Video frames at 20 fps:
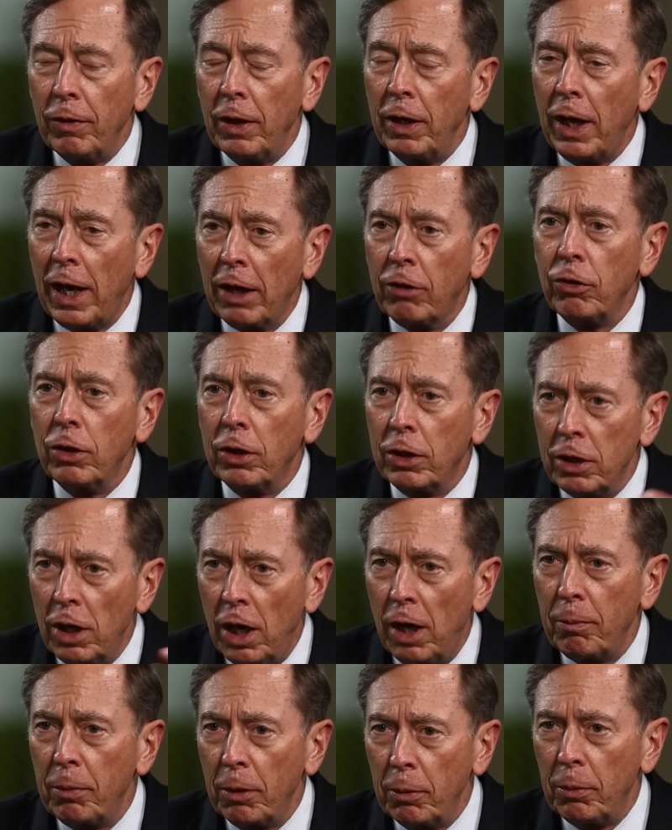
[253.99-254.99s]
And actually,
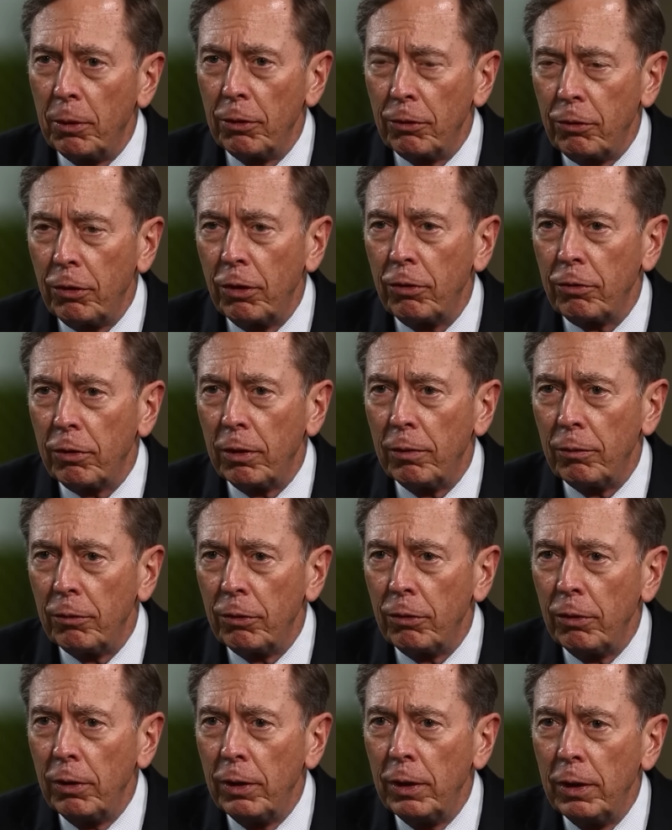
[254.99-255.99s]
comparable
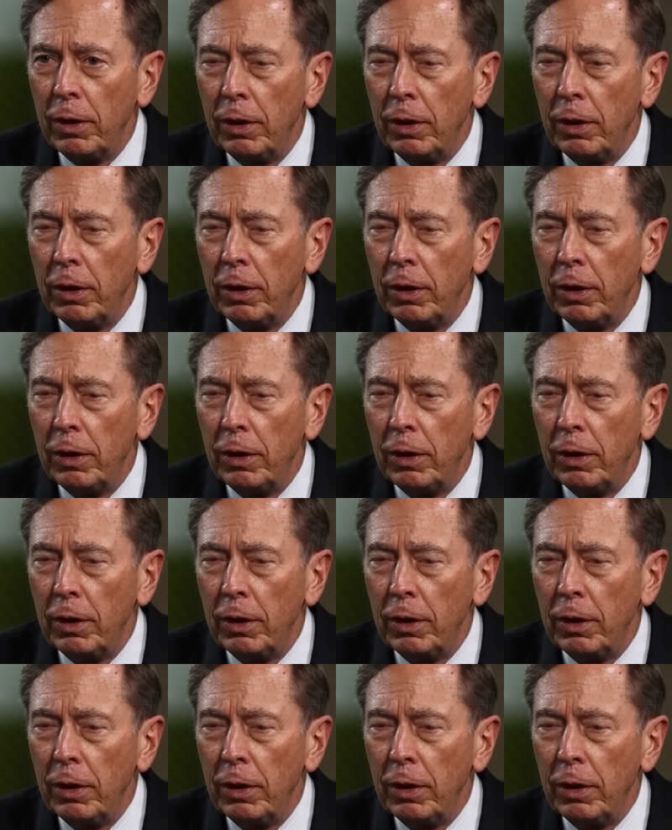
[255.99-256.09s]
systems,